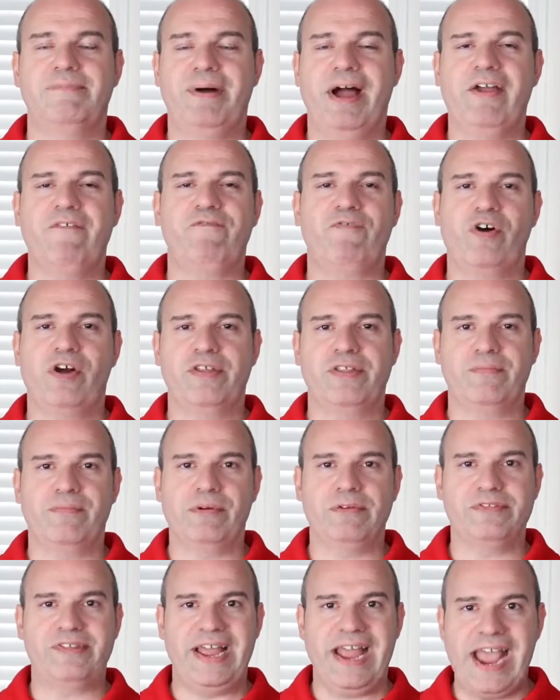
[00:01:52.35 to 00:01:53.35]
by far the
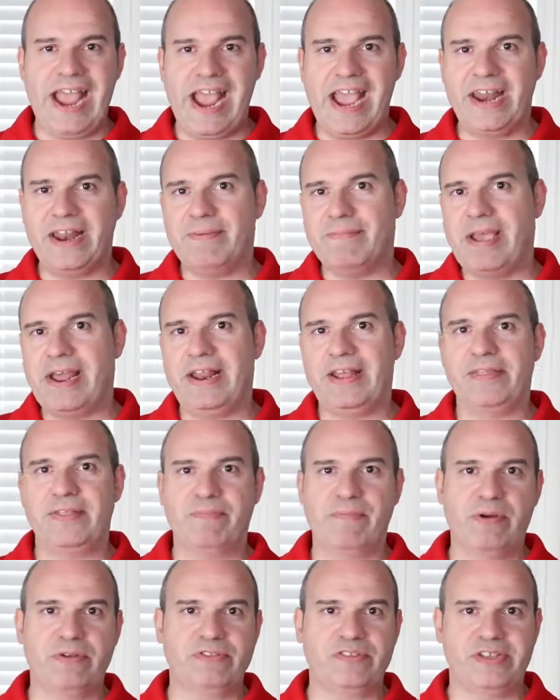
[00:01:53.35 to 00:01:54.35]
most animated, the
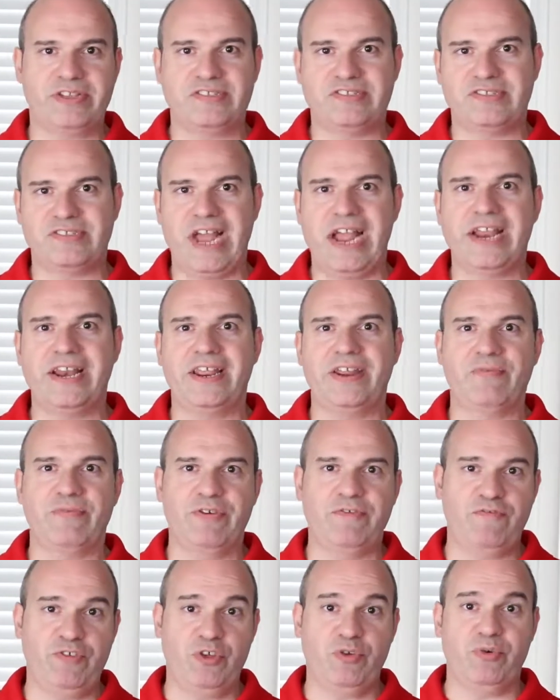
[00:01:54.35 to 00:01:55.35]
most exciting
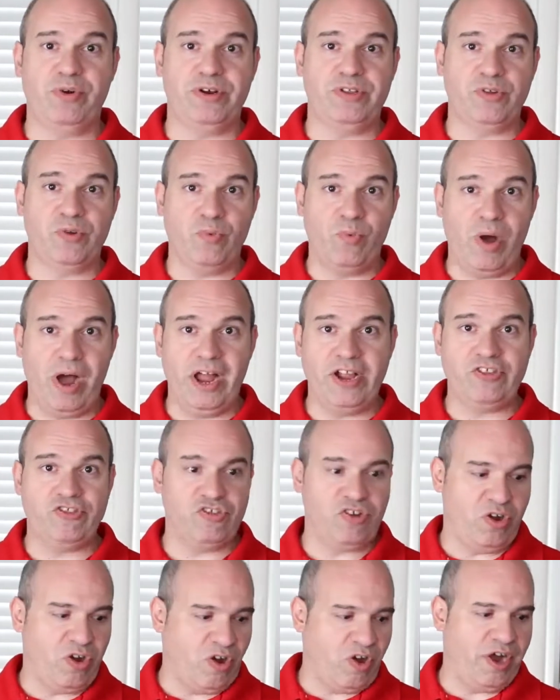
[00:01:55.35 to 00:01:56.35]
reviewer to
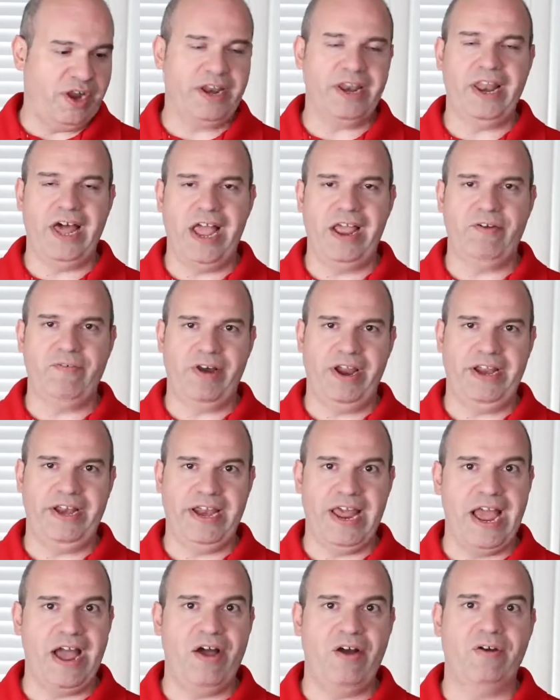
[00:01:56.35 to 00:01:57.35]
watch online right
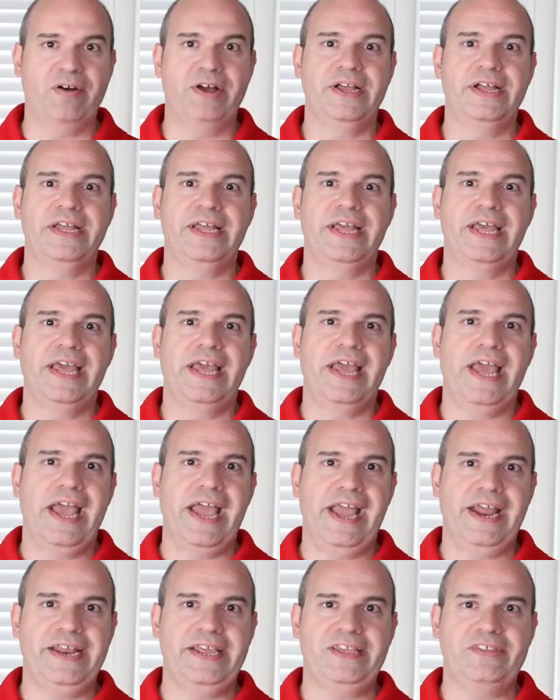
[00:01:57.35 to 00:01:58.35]
now.
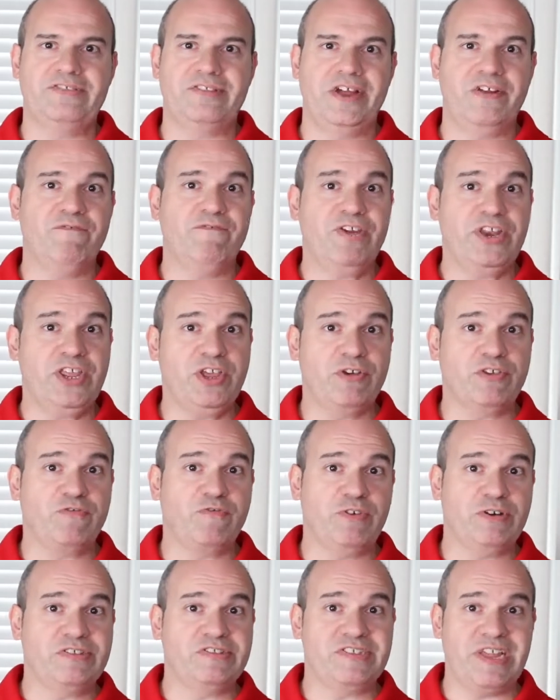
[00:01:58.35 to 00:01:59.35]
And he's done videos
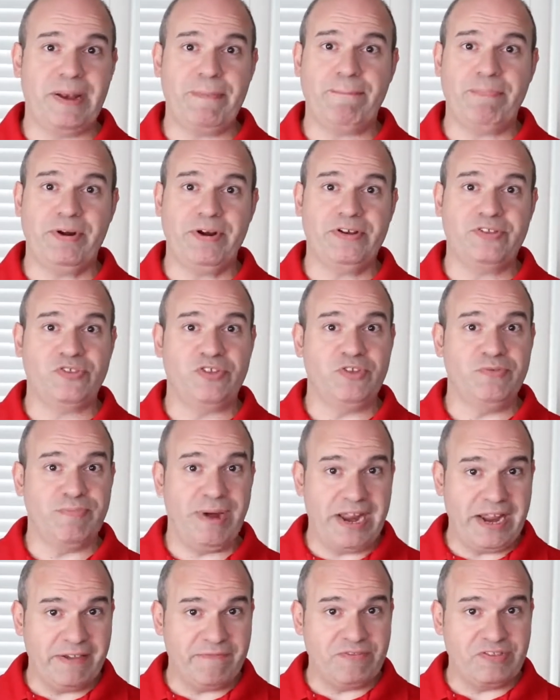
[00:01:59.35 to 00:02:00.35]
for Scentbird, so you
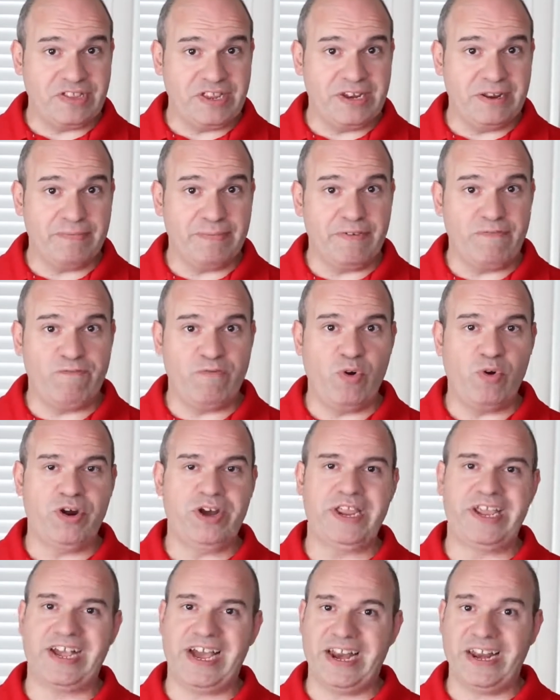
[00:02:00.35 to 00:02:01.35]
might have seen him before.
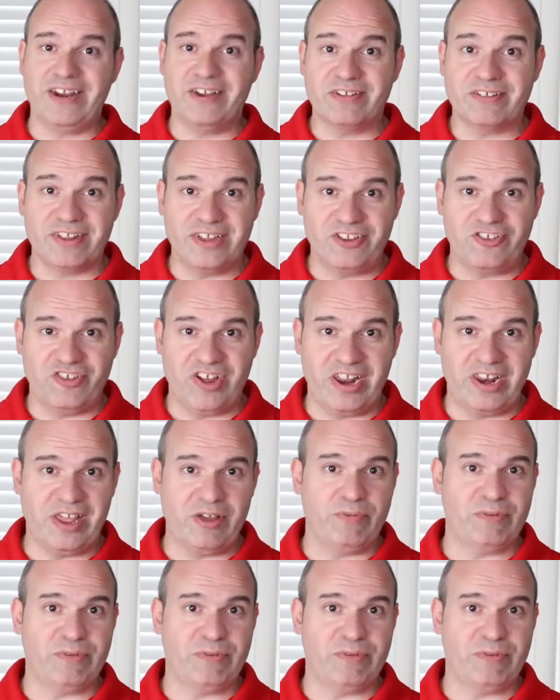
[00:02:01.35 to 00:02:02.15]
He kind of looks like John